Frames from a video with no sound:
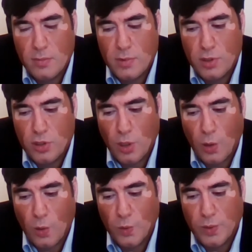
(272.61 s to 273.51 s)

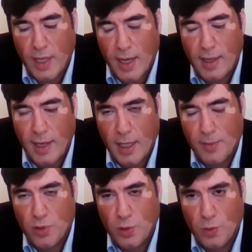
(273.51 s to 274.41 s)
So that
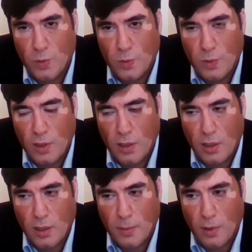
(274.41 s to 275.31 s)
helps you
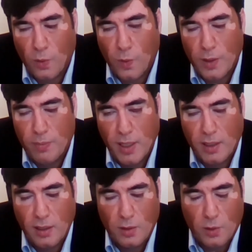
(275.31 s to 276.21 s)
avoid
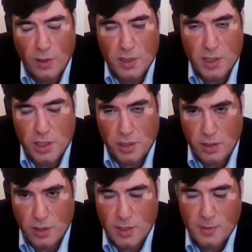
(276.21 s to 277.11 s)
making wrong
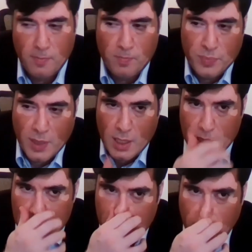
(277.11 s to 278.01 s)
decisions.
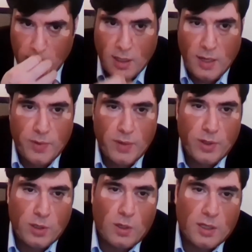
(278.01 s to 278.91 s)
Similarly, when
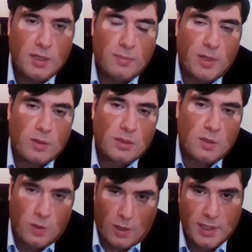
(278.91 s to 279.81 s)
we're talking about
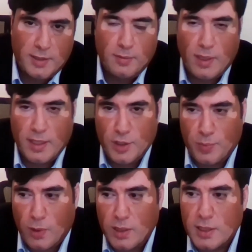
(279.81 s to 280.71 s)
cognitive blind
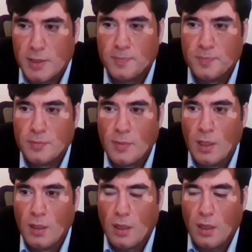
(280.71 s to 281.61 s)
spots,
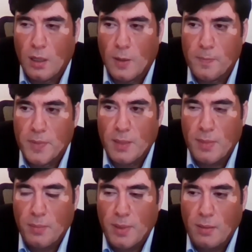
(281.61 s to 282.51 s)
there
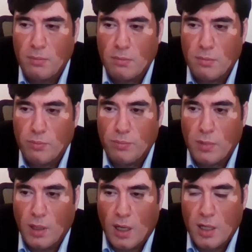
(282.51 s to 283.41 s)
may be
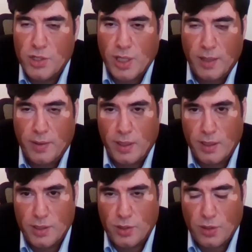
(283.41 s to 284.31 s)
large
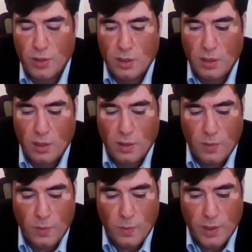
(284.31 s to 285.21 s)
areas
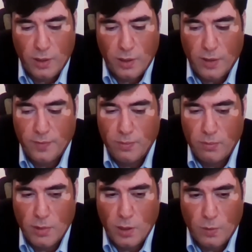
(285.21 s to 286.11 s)
where you have
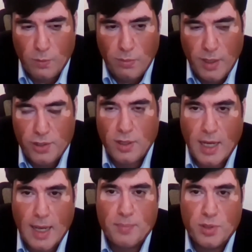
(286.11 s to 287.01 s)
major
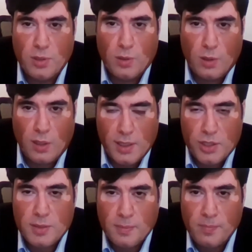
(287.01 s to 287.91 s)
gaps in your
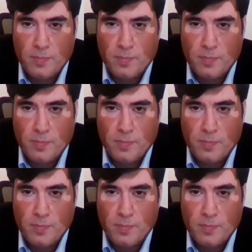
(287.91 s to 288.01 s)
knowledge,